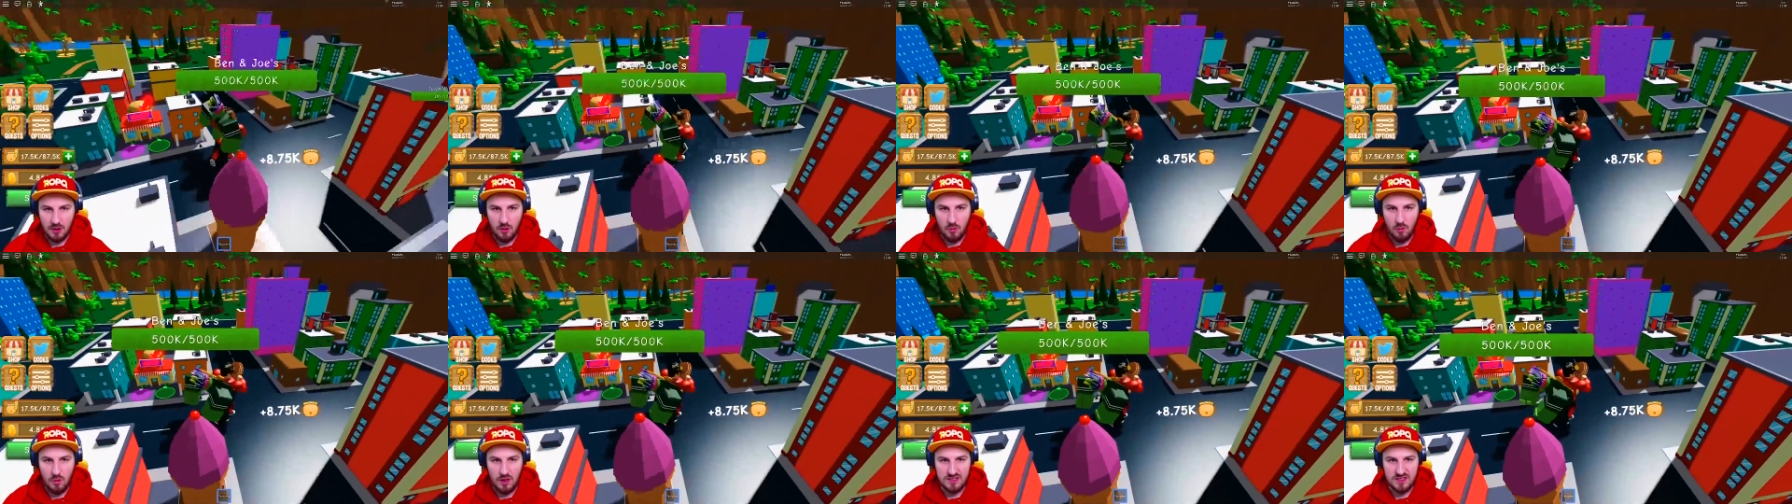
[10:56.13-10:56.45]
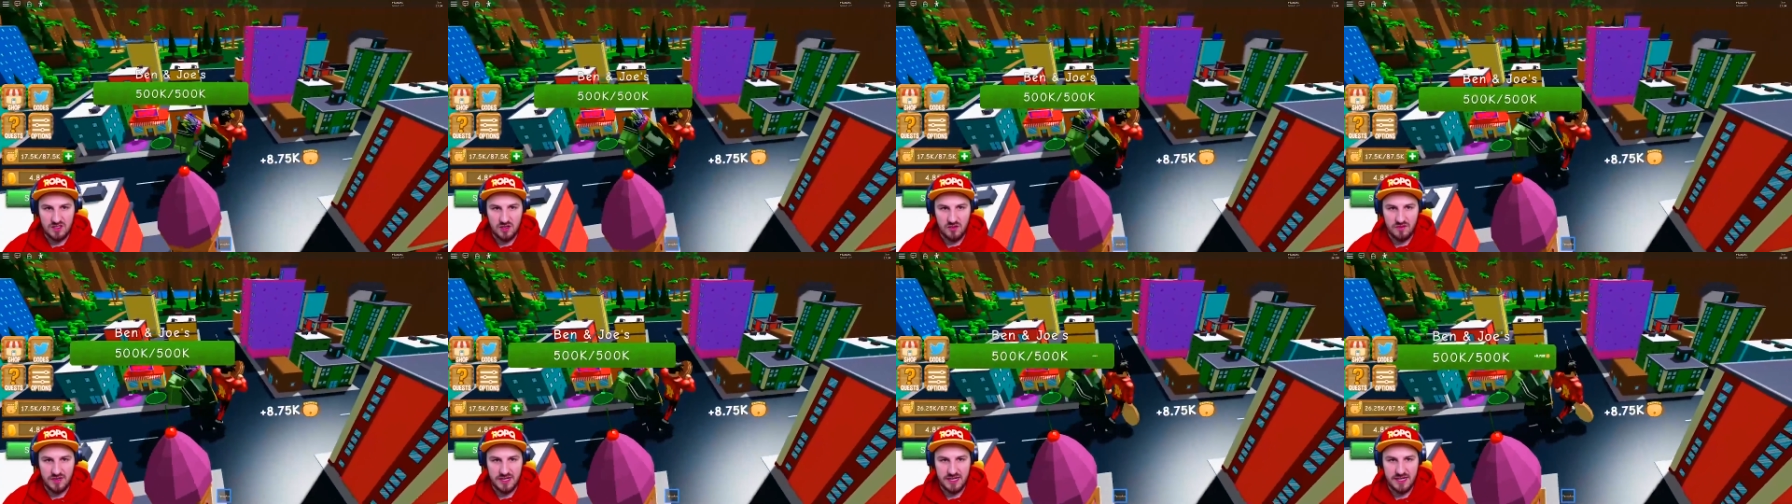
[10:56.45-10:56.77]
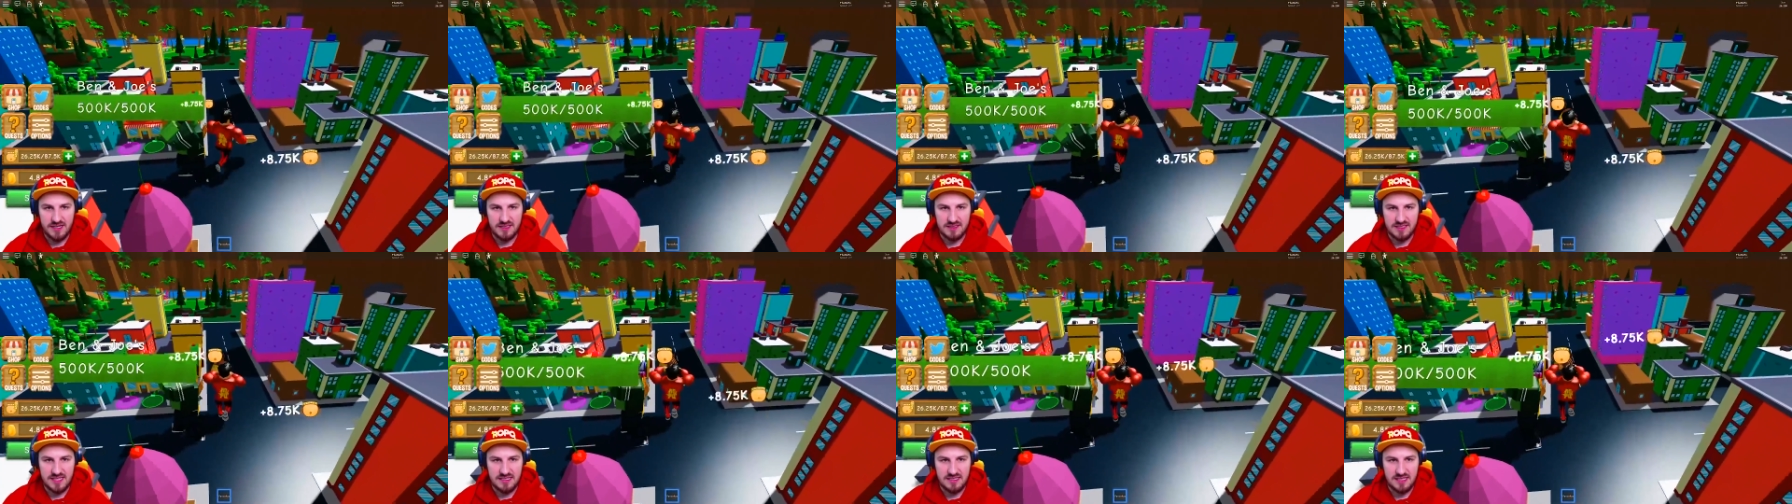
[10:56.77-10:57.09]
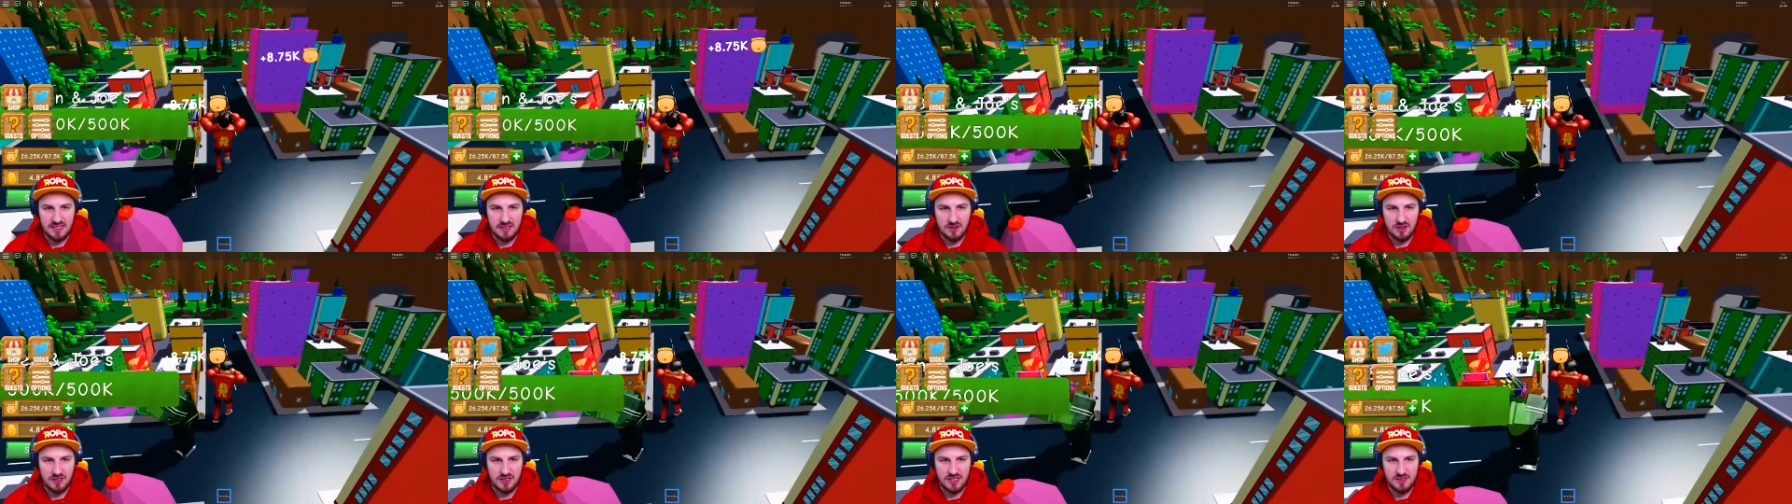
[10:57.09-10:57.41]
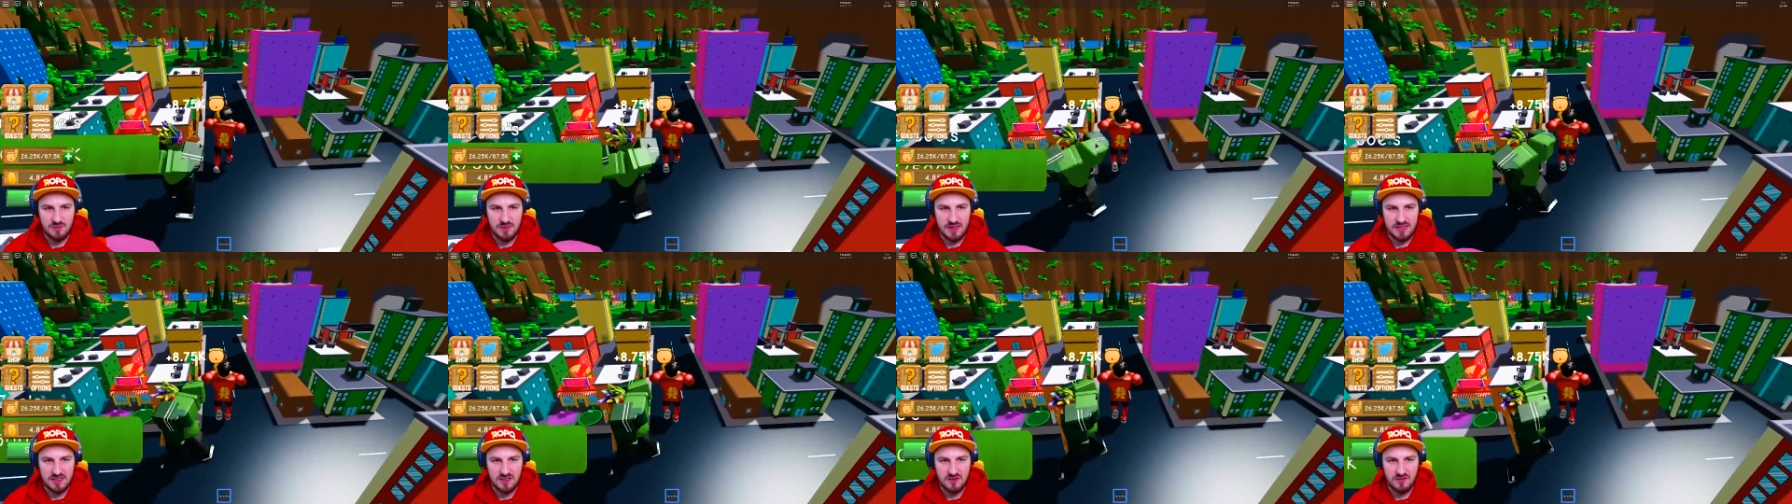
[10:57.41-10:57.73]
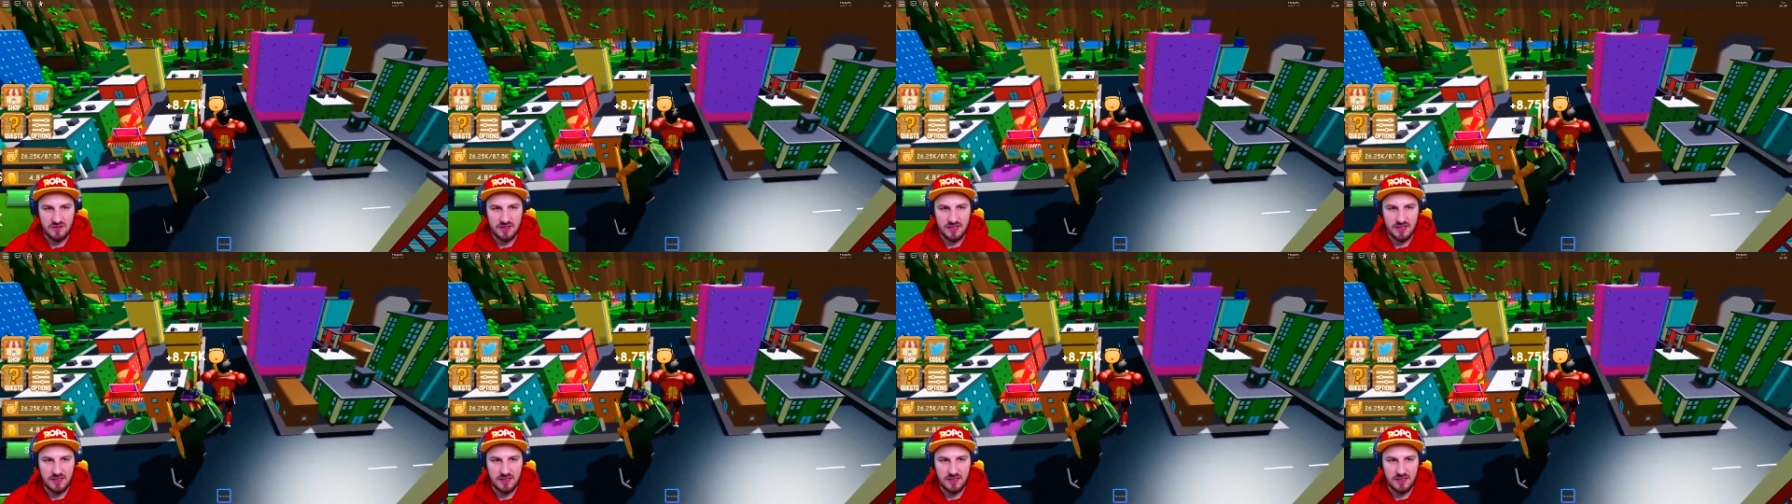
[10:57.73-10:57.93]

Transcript: Oh, what's over here, T T? Look at this place over